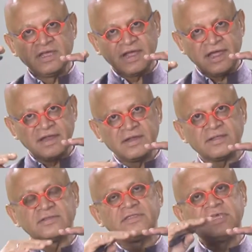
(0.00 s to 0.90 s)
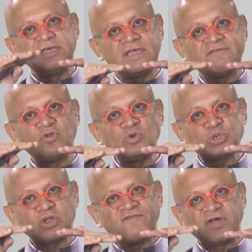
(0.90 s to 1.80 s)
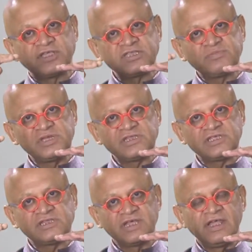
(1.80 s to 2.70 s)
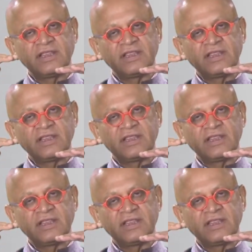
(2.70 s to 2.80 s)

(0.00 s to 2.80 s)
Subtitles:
and the evolution of other species